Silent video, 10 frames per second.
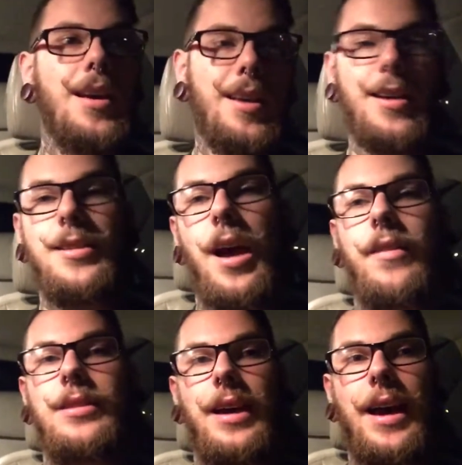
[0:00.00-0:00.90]
Yesterday,
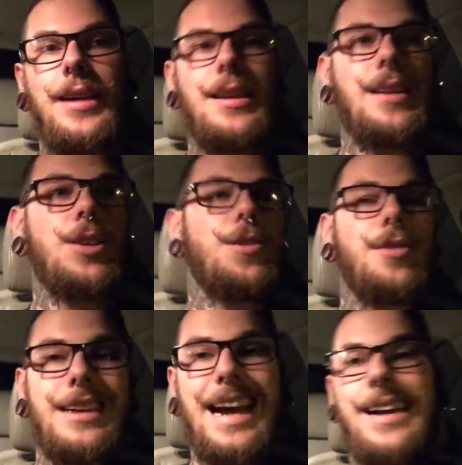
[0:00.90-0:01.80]
obviously, I got tattooed
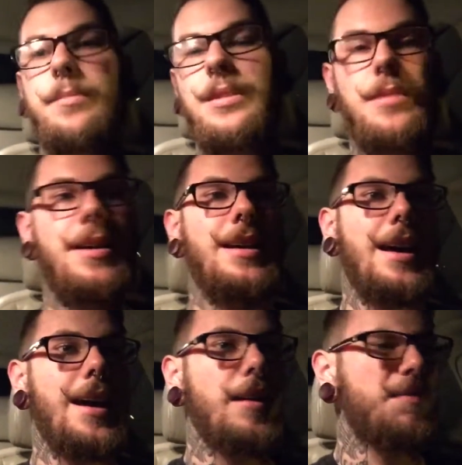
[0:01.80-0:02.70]
for 90% of my
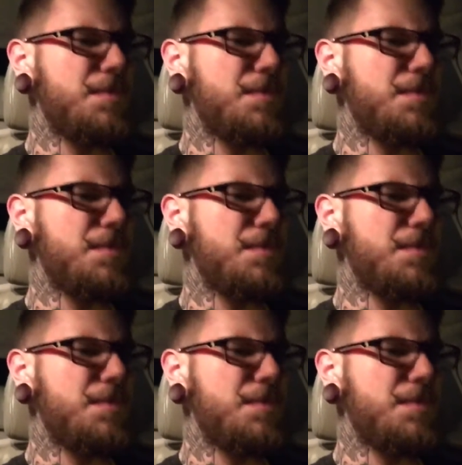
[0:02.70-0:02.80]
day,